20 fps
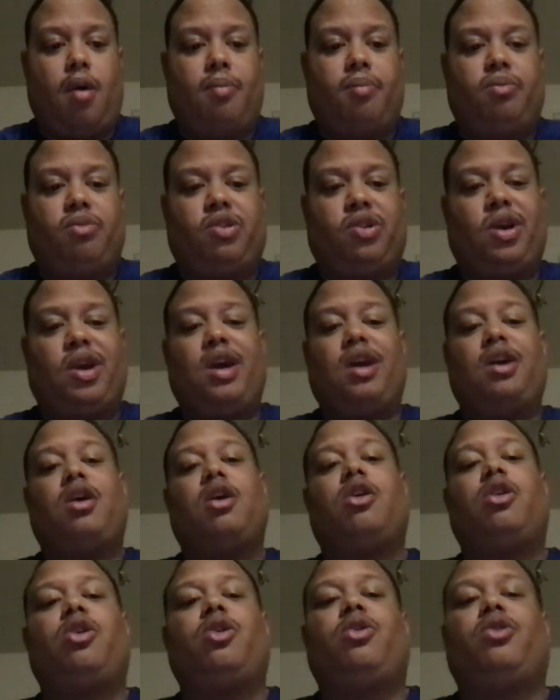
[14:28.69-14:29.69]
So in
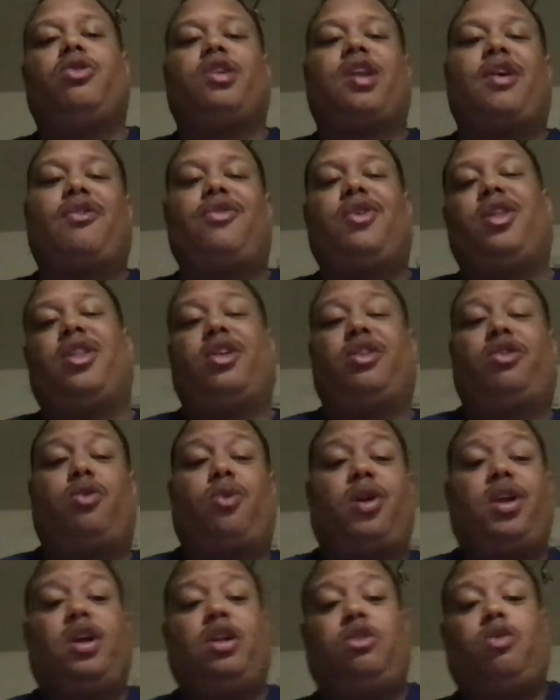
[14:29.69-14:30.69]
conclusion, I feel the
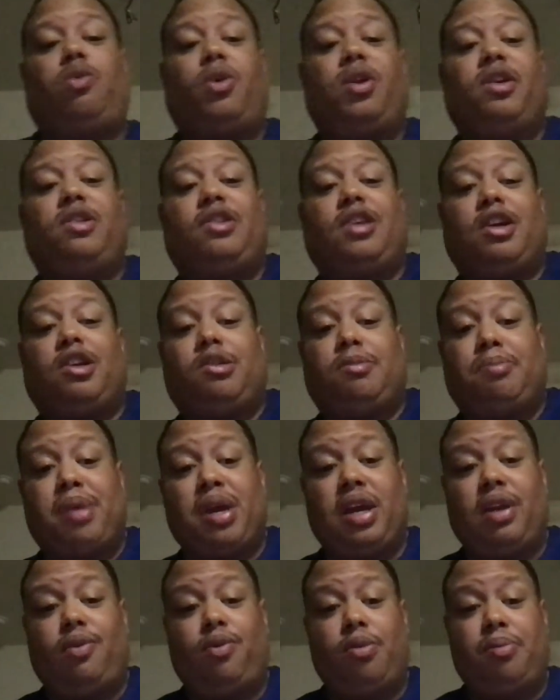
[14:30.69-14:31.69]
2026
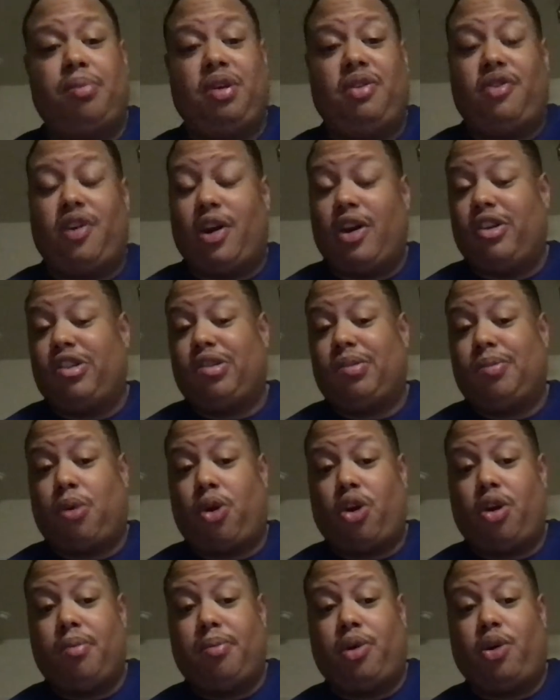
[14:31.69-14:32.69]
bid would be very
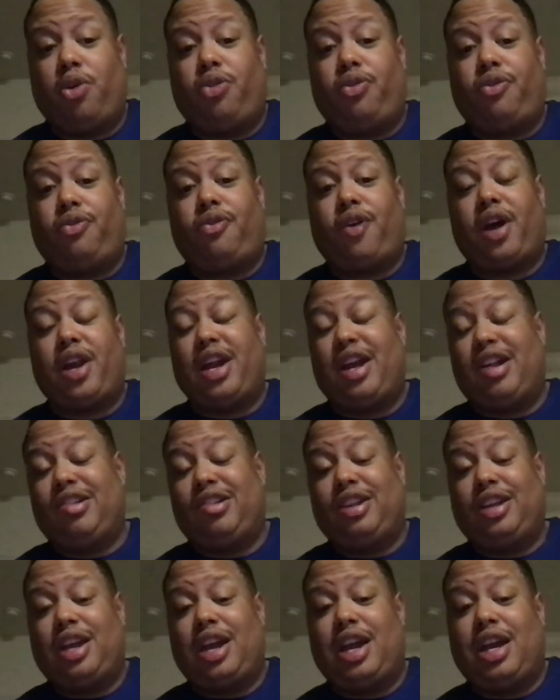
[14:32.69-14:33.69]
smart, both
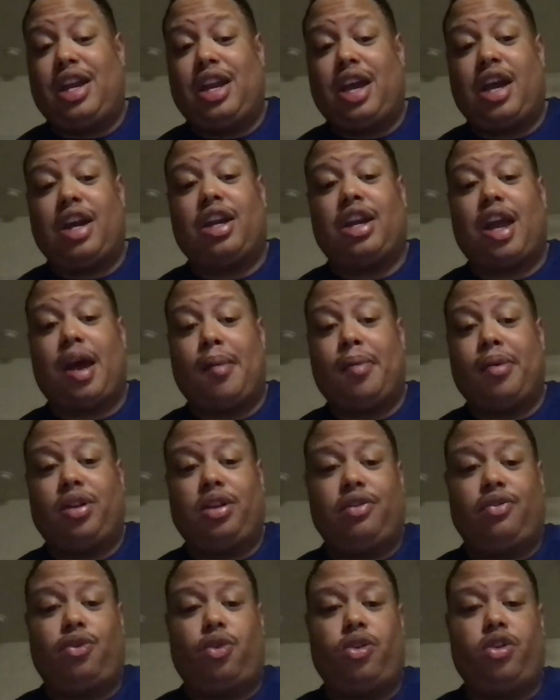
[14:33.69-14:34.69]
financially and
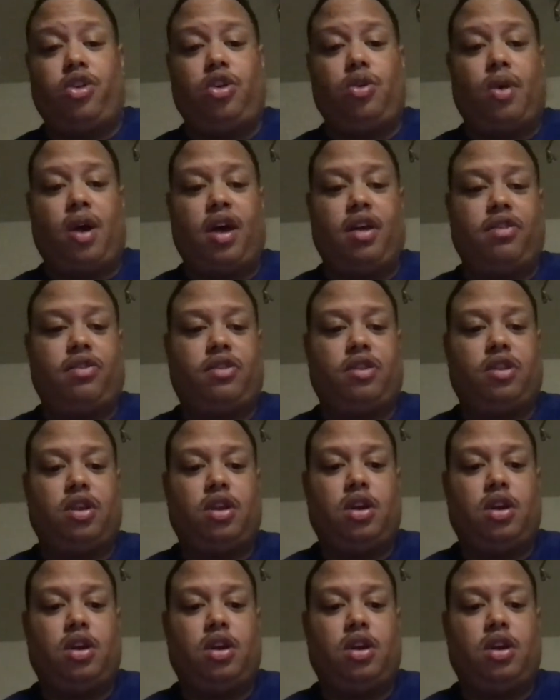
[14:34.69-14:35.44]
economically for the U.S.